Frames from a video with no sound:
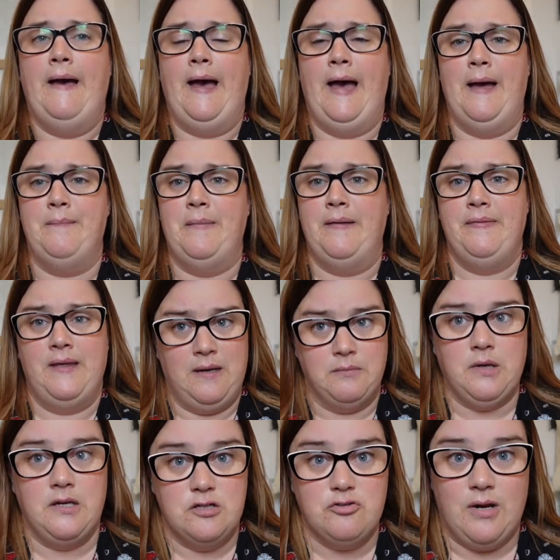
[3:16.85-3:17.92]
and then I'm
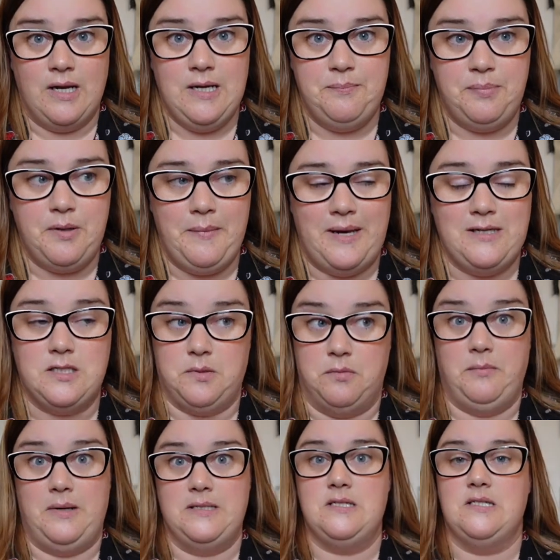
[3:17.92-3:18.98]
going to try and implement some
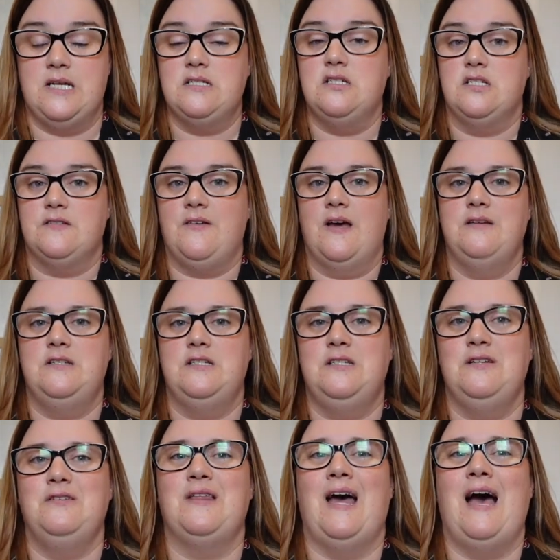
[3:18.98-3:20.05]
of my suggestions for how to
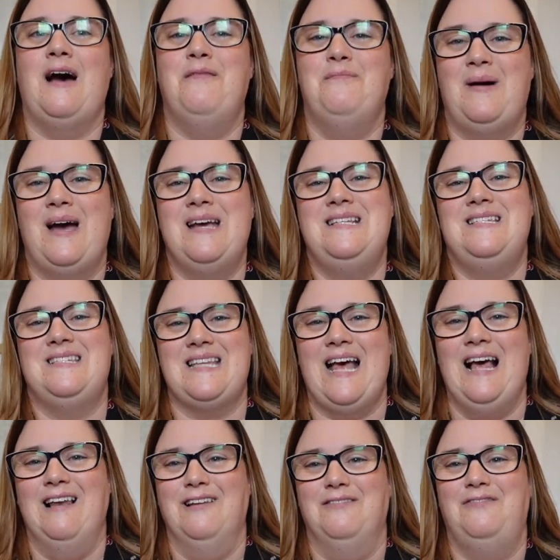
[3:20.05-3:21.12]
do that
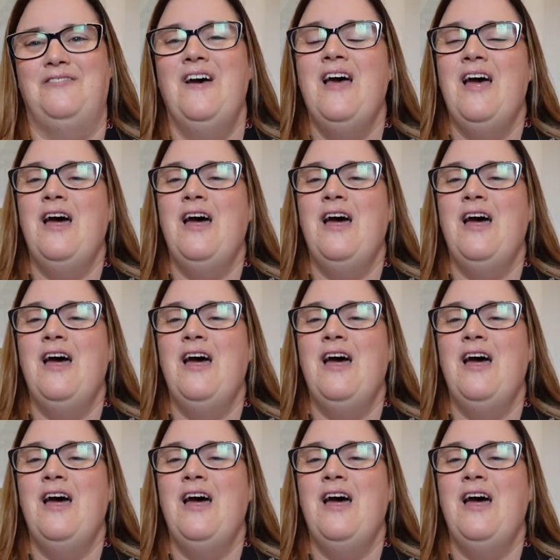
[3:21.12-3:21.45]
myself.